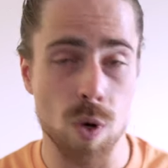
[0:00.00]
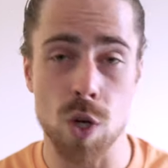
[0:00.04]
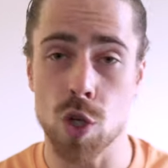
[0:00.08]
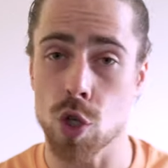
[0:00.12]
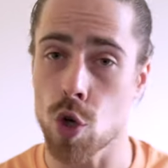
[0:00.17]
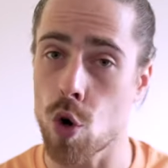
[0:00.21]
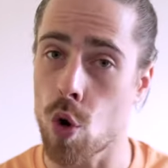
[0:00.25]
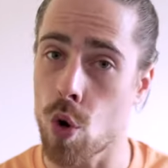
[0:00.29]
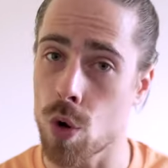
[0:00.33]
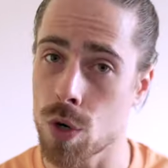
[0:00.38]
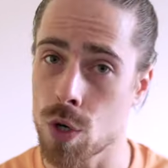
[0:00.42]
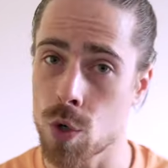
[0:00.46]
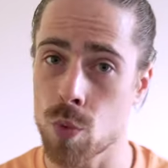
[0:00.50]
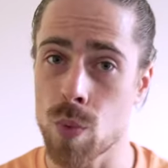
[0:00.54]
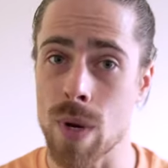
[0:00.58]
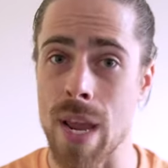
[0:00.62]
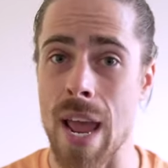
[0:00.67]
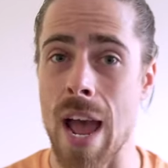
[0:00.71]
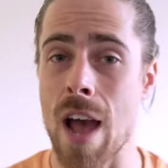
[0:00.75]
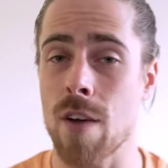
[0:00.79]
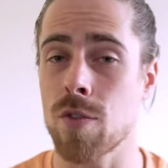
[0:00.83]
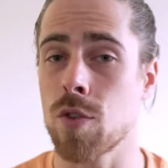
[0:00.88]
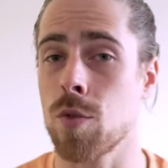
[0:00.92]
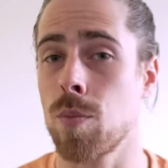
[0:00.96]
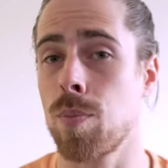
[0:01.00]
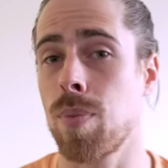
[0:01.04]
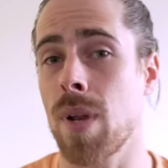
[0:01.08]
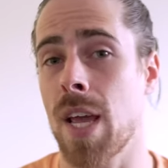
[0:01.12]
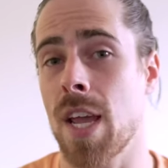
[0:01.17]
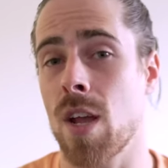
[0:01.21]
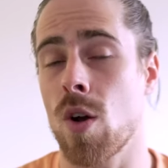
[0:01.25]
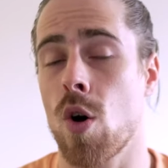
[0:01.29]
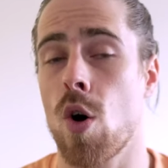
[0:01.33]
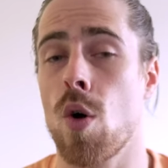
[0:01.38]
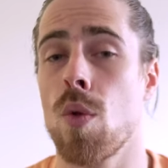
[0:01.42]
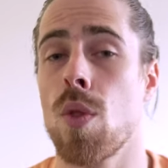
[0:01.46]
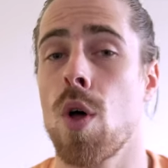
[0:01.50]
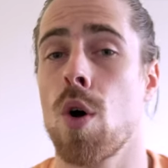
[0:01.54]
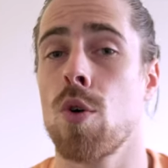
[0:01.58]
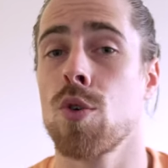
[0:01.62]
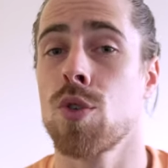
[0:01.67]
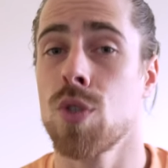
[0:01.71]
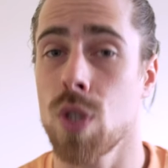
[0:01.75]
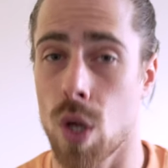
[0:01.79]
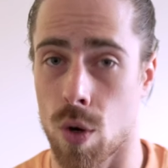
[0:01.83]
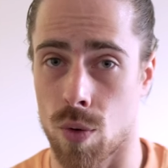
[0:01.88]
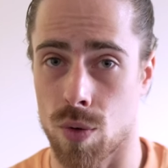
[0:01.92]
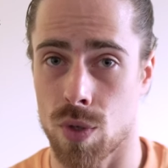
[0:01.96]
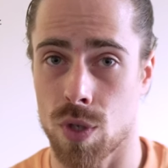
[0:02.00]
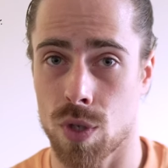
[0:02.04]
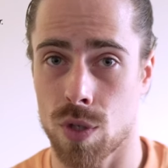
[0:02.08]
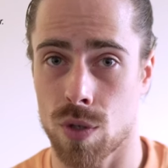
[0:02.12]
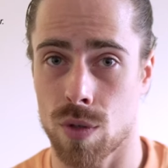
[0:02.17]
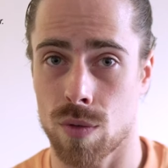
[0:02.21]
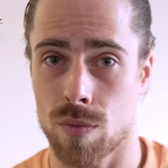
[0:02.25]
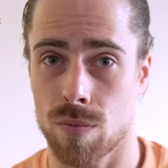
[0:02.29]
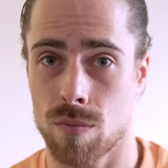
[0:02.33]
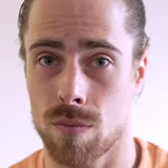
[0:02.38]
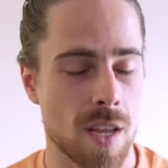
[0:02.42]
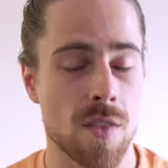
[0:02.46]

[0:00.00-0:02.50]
which order we have to play all those notes.